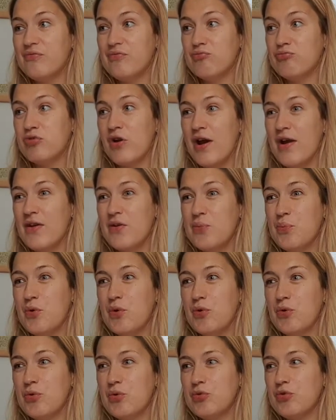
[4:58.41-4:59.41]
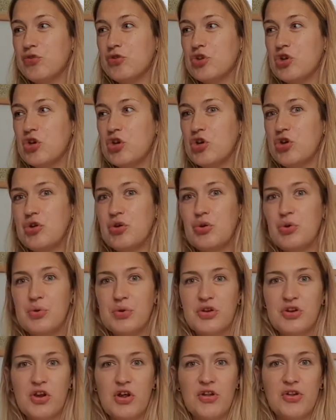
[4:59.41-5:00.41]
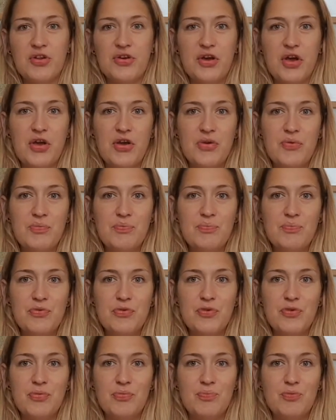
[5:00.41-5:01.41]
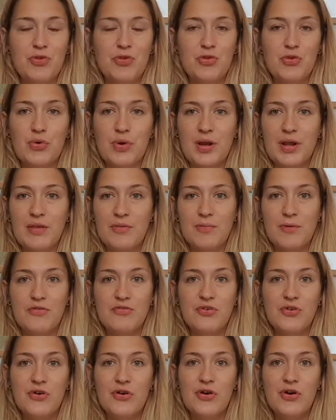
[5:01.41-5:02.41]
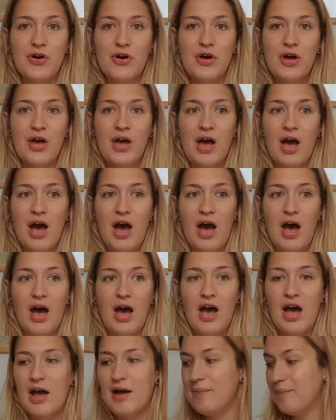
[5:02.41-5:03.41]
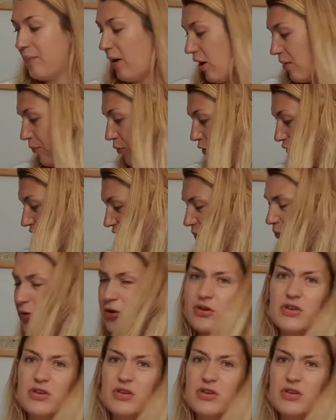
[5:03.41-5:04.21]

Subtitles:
read one or two Sherlock Holmes stories before, but I bought this book